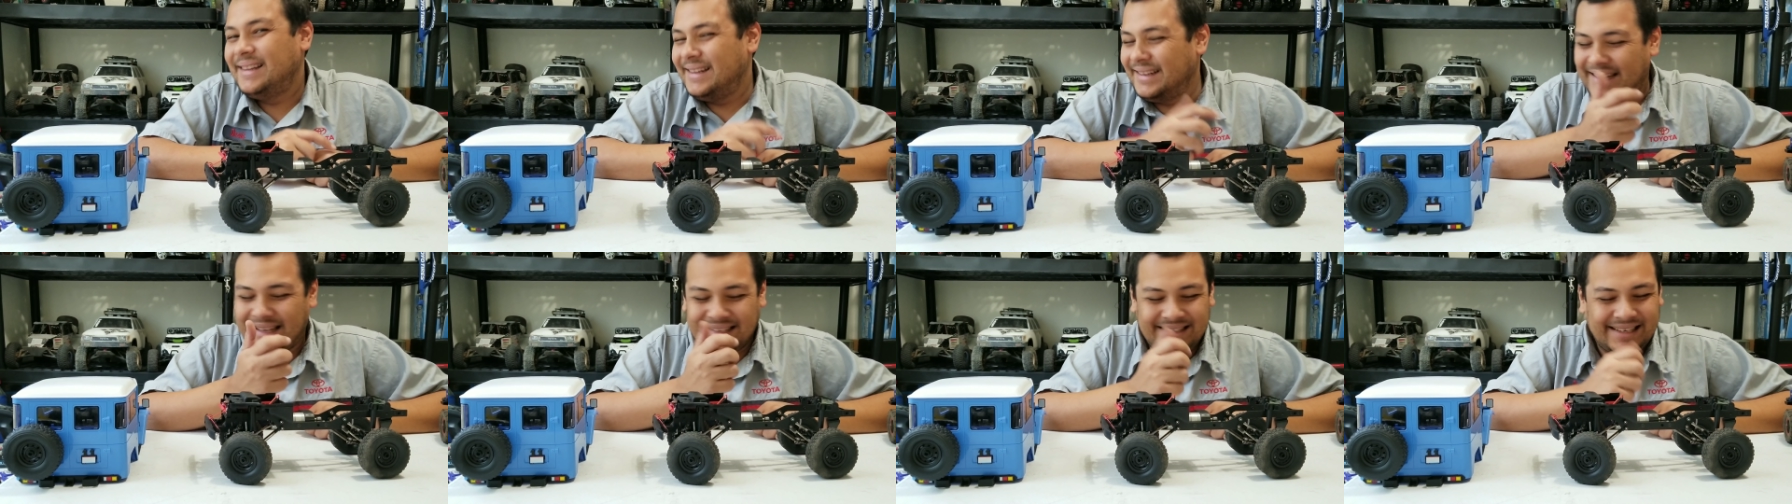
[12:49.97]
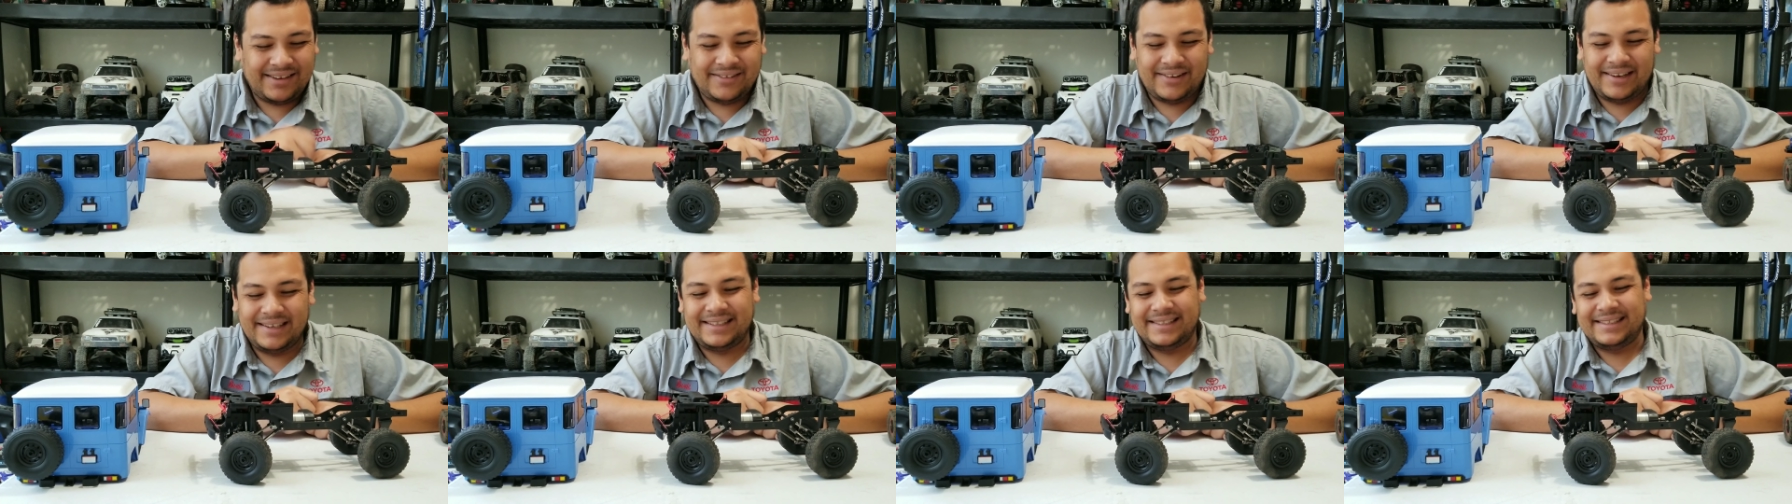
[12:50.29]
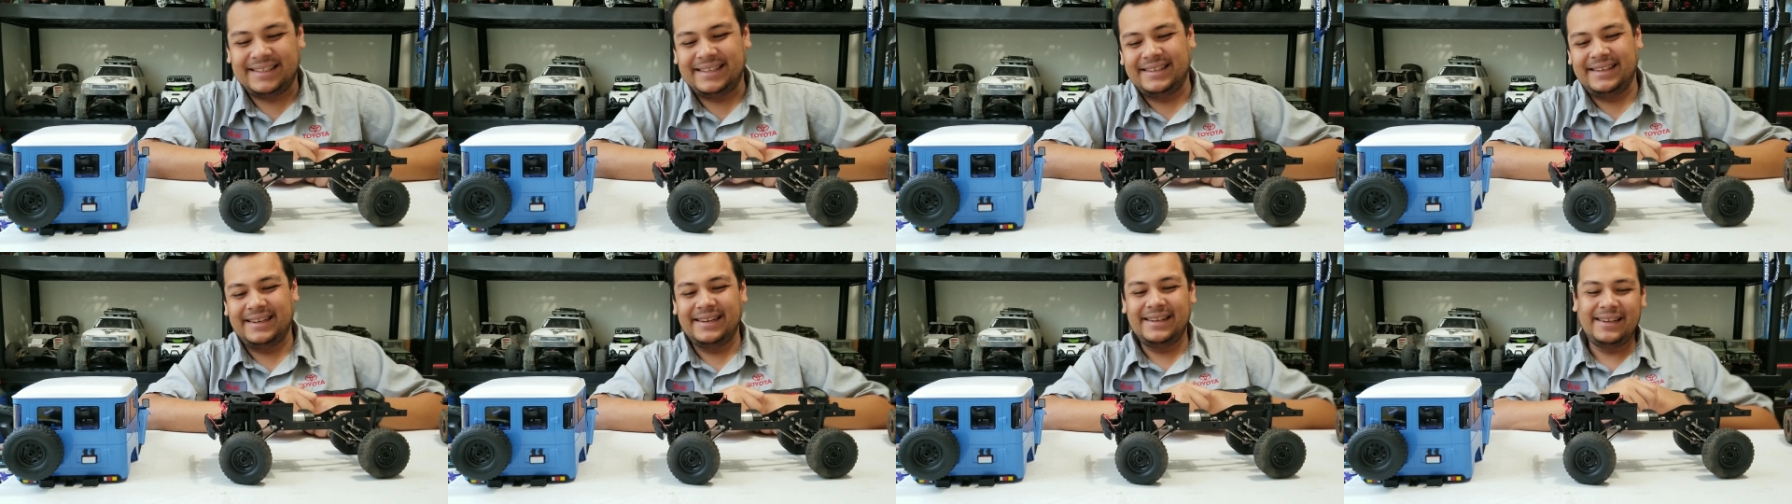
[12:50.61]
That's how I
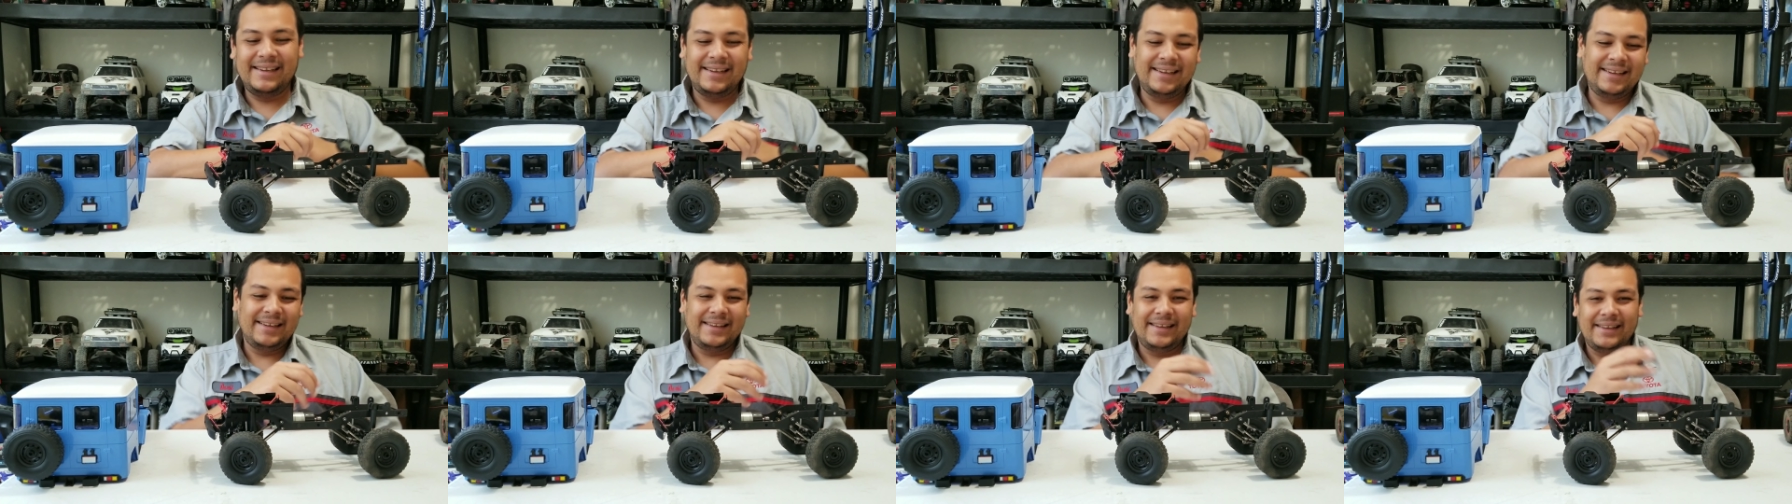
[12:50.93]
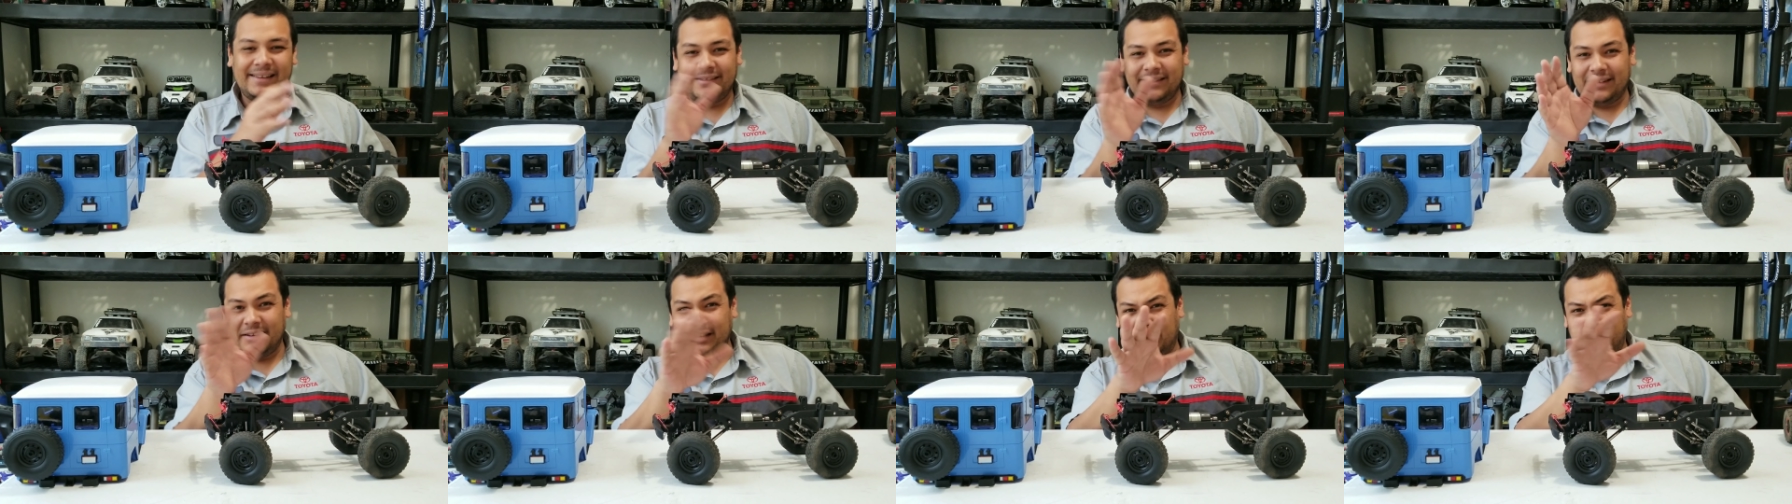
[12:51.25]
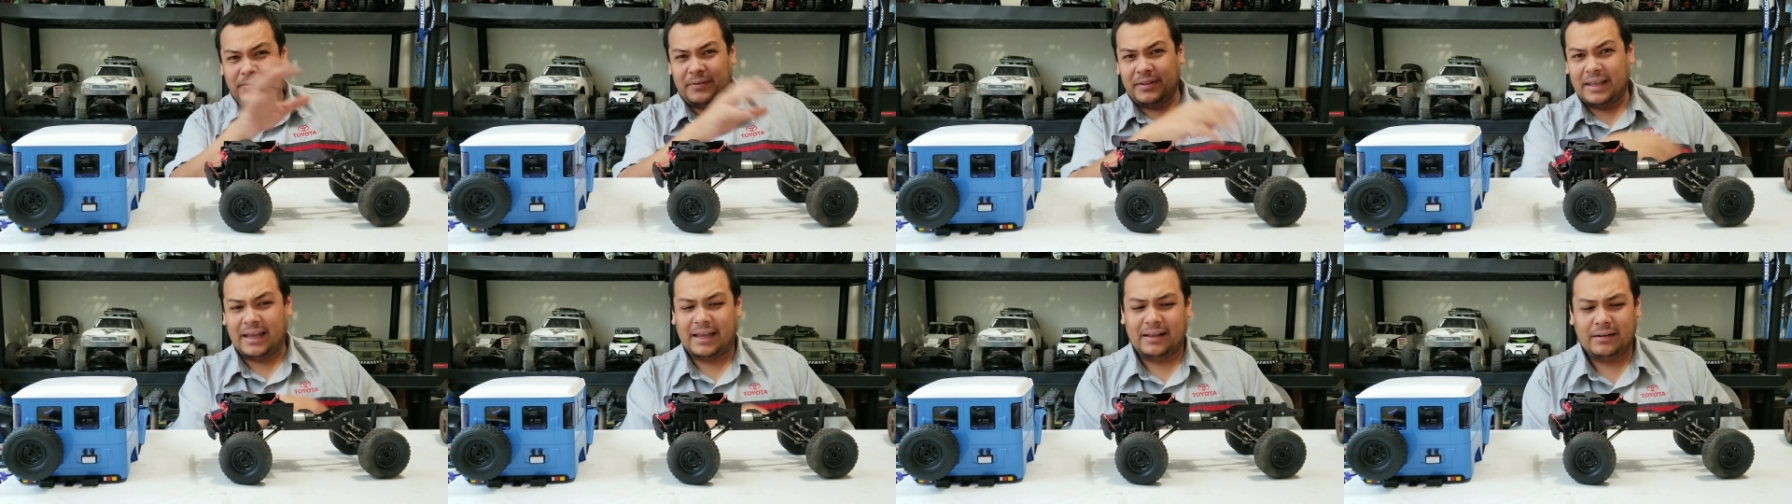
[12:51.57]
see it. Well,
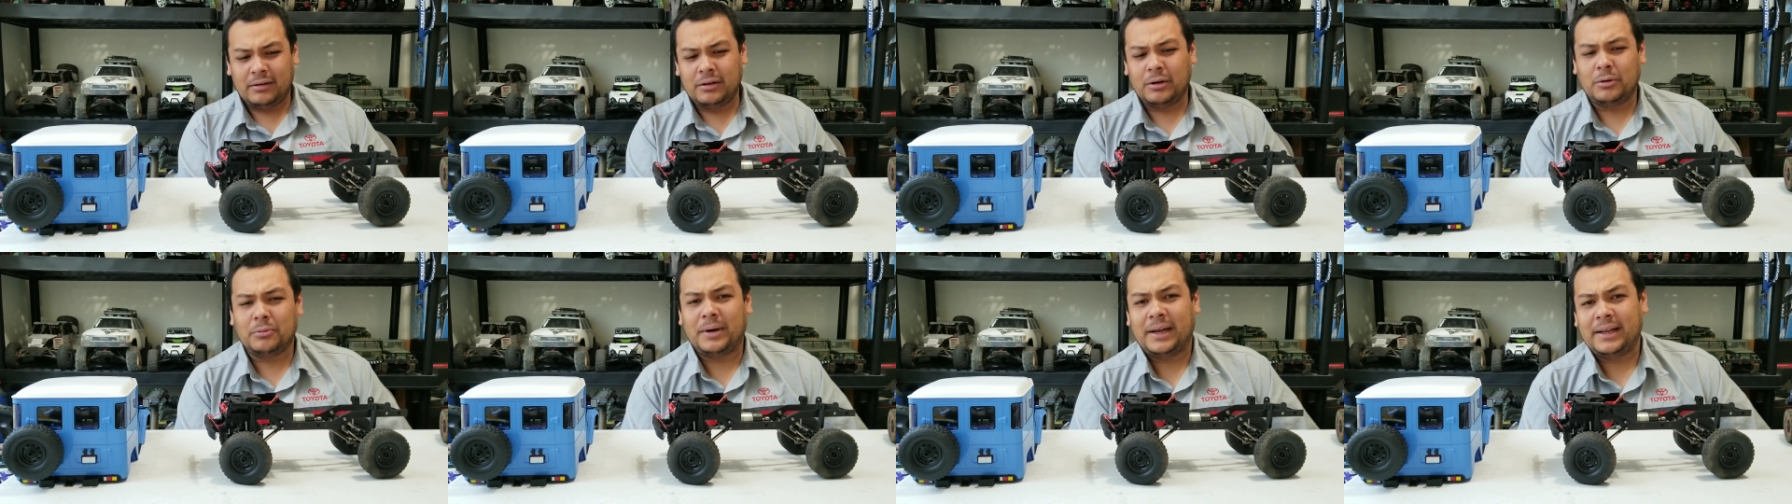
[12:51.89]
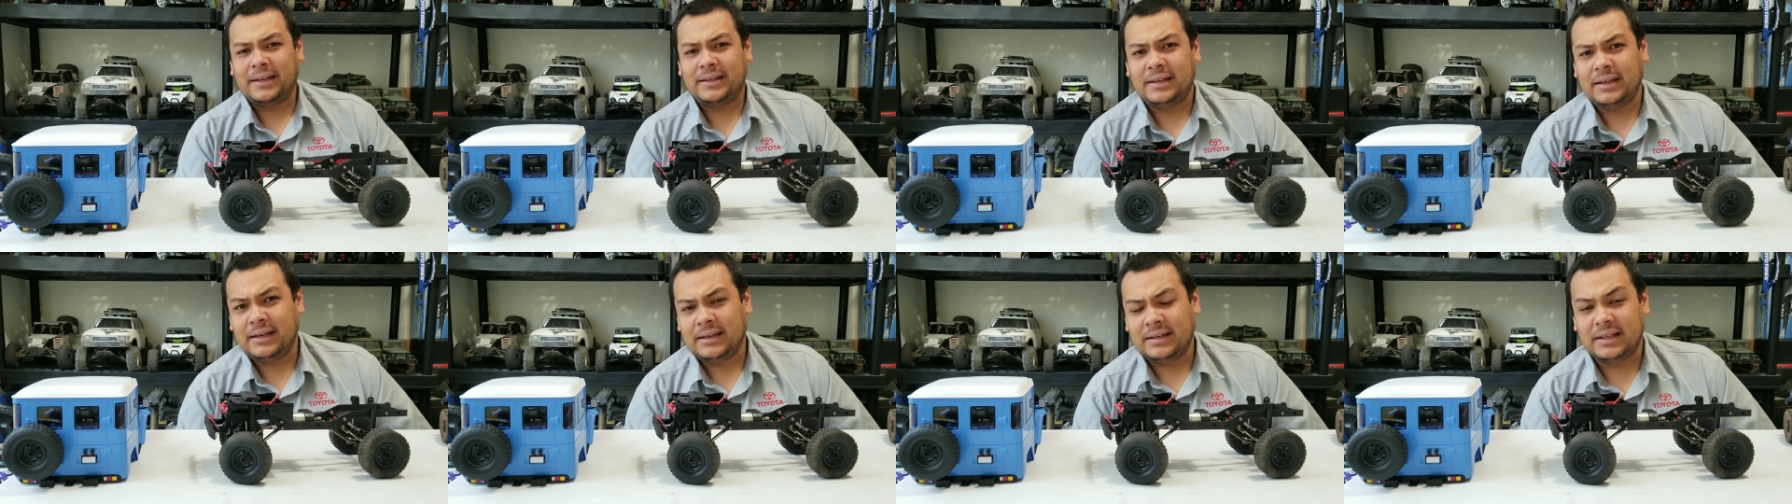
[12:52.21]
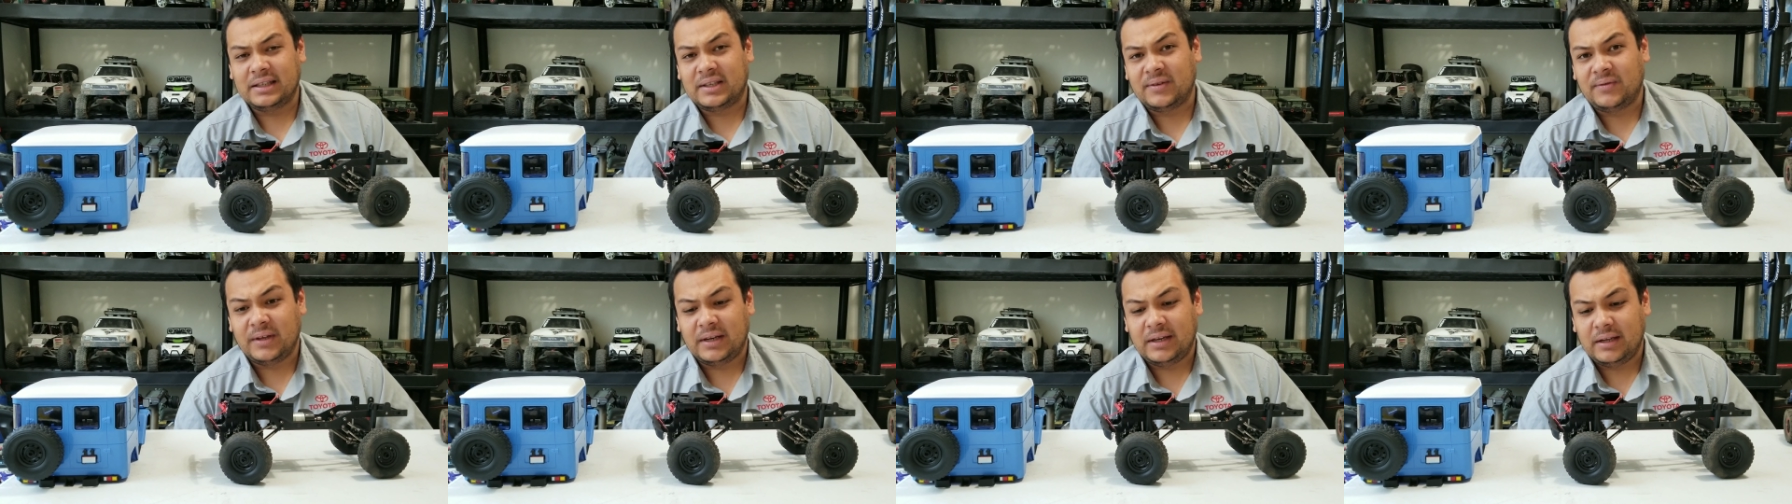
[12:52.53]
enough of that. No ranting in
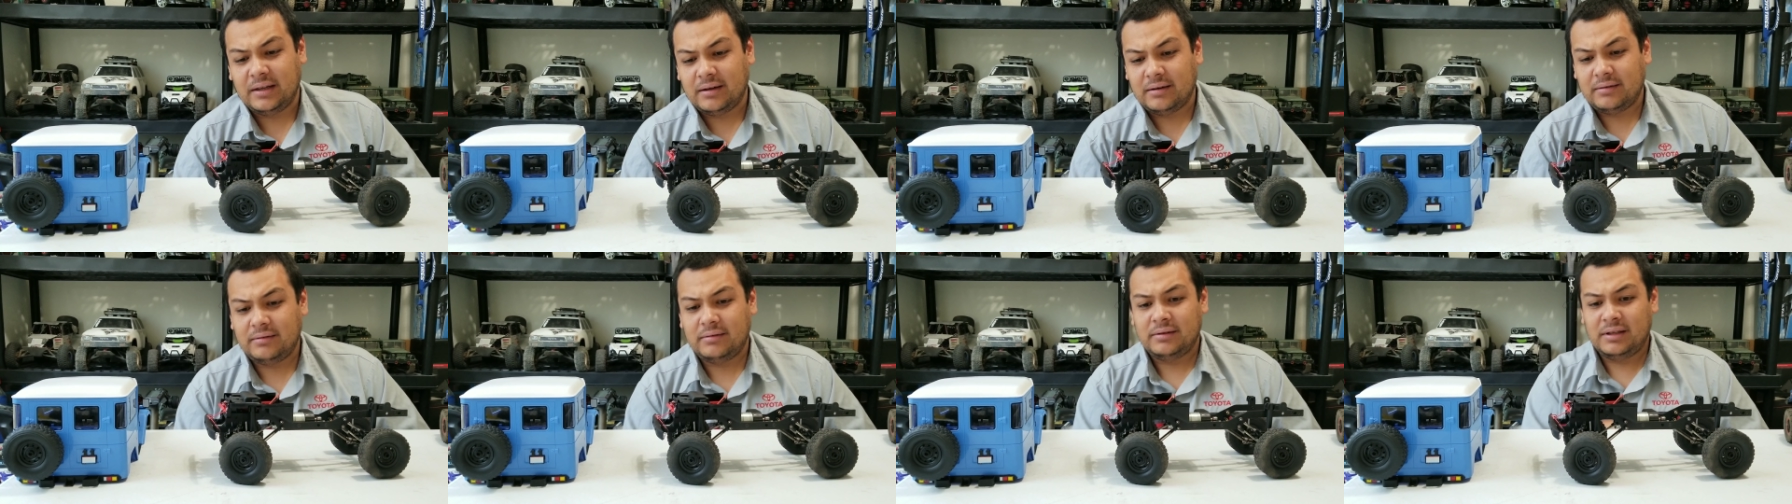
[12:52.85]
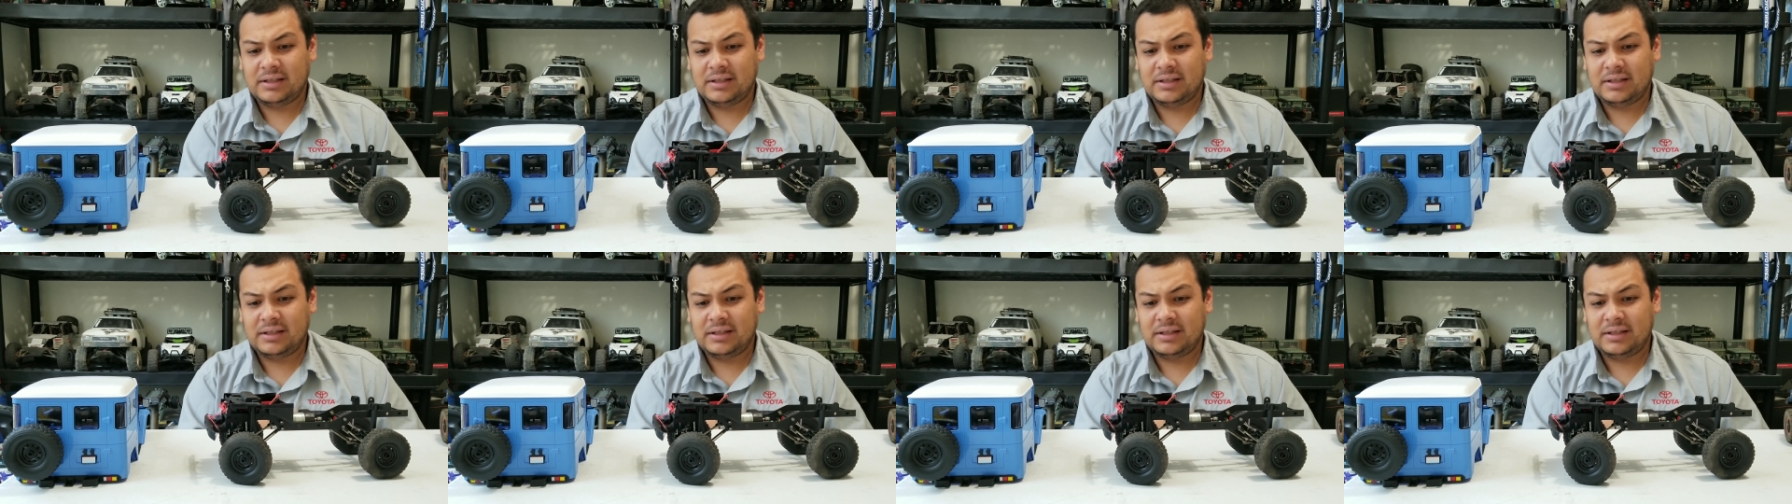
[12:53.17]
this video.